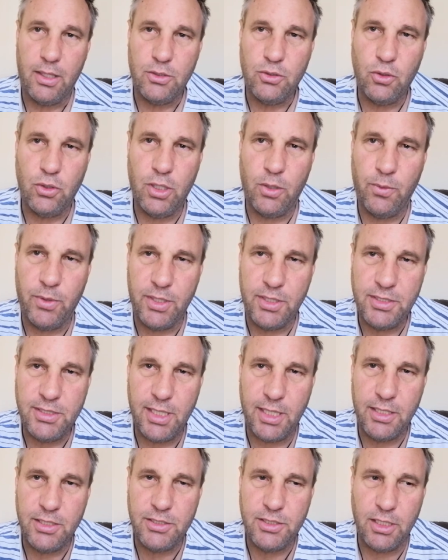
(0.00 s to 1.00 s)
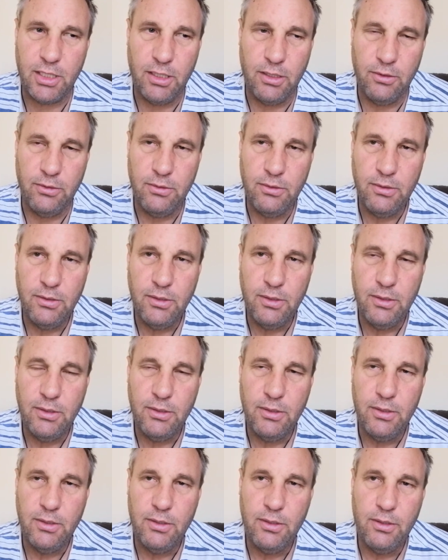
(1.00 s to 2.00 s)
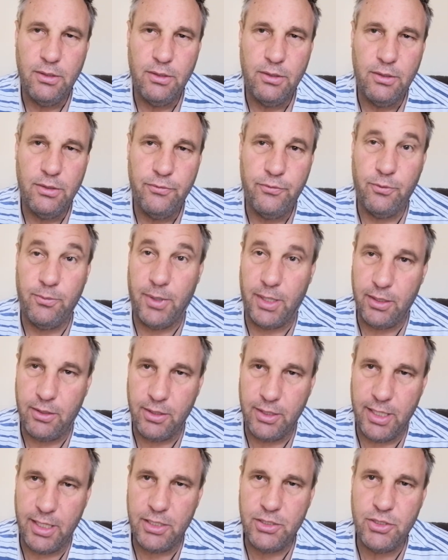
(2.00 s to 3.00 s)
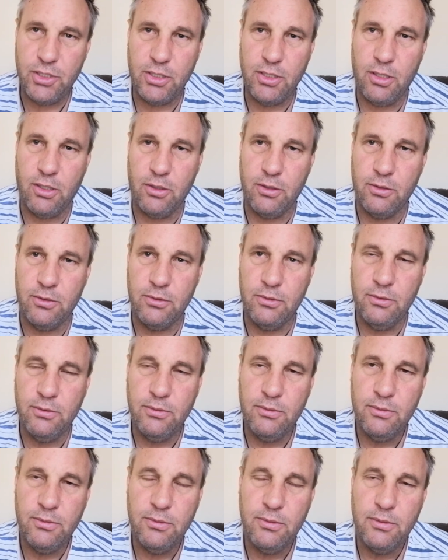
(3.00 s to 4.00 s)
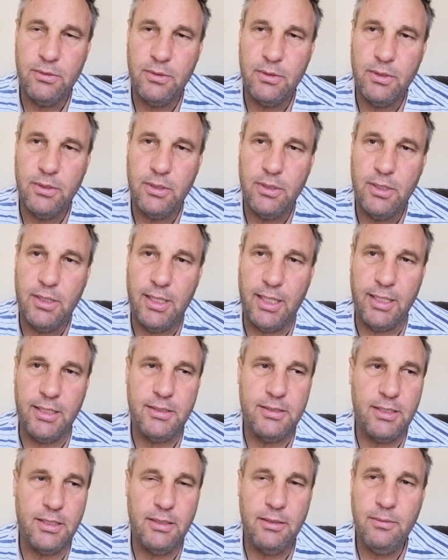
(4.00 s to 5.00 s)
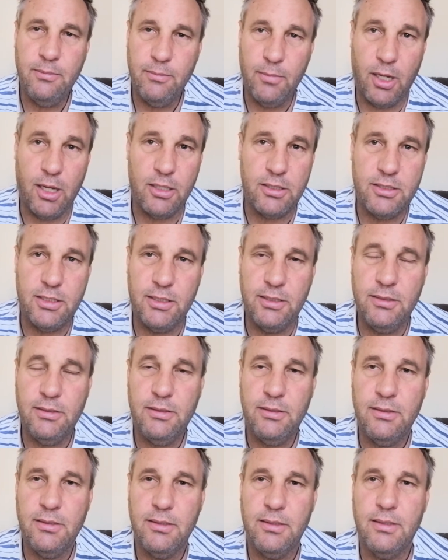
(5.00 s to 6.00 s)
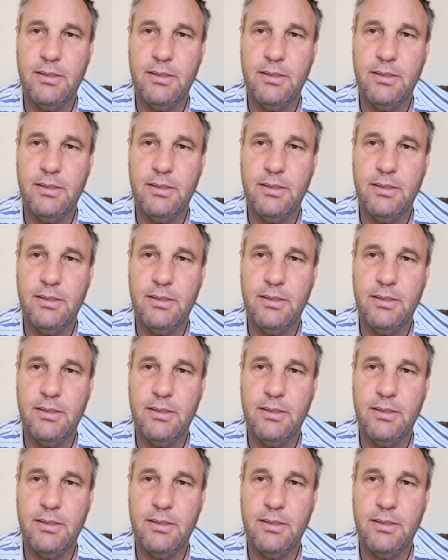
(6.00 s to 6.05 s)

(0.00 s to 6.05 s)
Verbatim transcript: That's all I want to say. So, for my connection on LinkedIn, Martin,